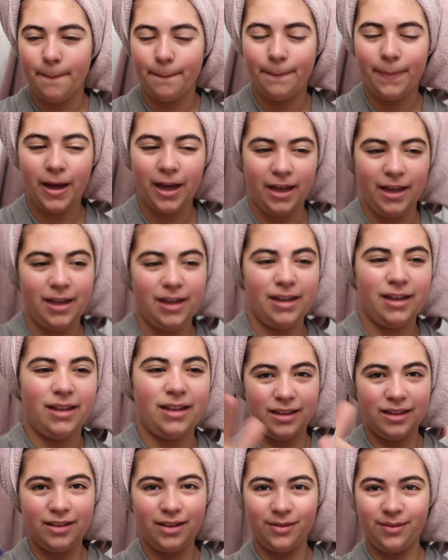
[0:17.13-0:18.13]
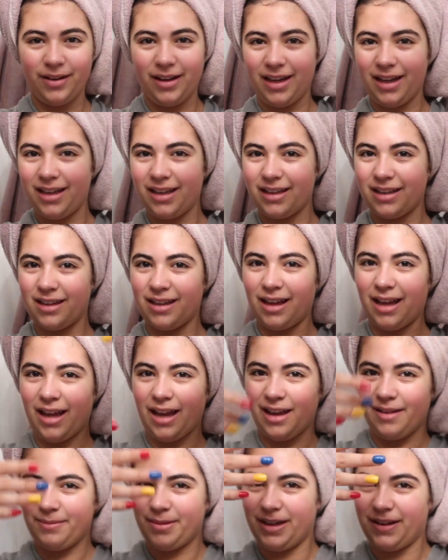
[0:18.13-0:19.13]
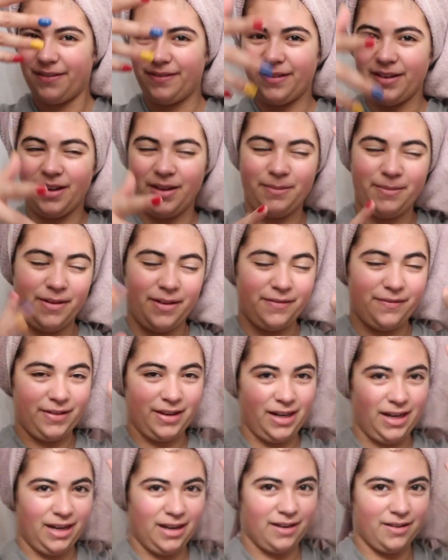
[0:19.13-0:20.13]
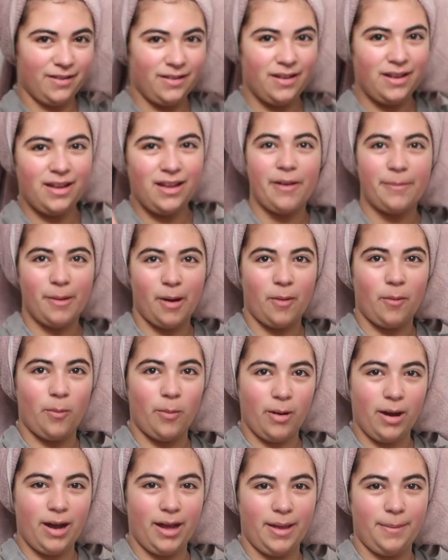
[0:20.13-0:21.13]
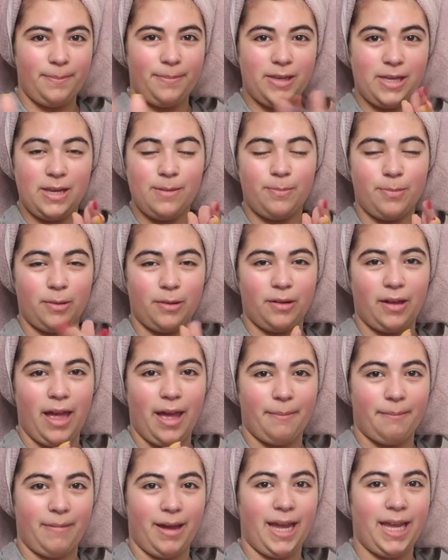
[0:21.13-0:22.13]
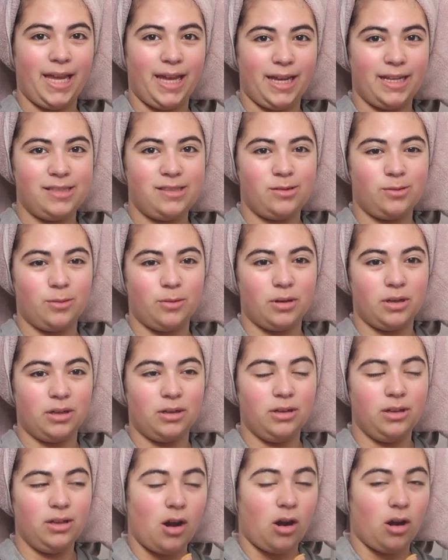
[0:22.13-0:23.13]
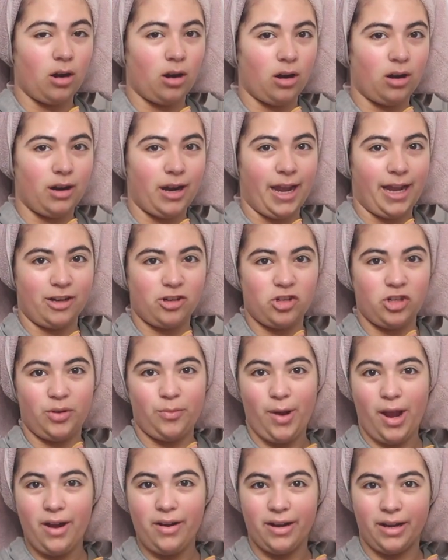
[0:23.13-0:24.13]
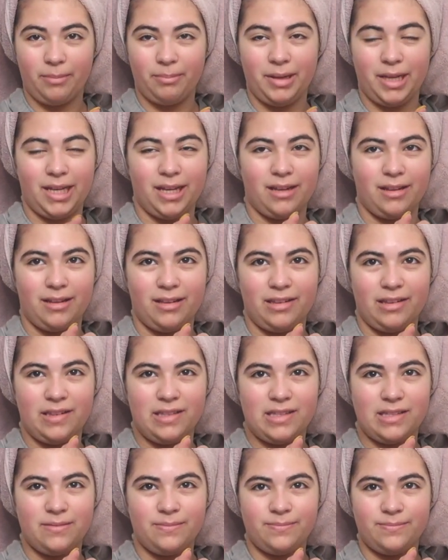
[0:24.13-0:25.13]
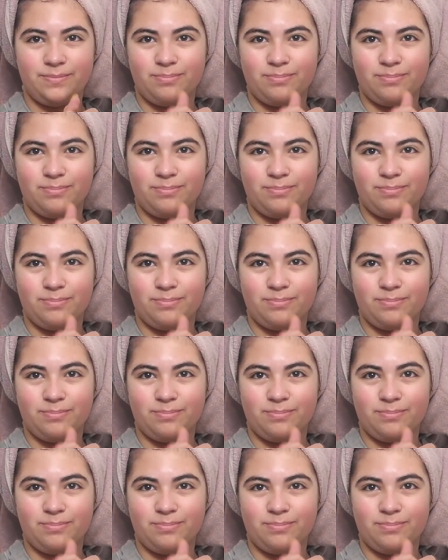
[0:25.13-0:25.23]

But this week I'm gonna film a video about what people at my high school are actually wearing because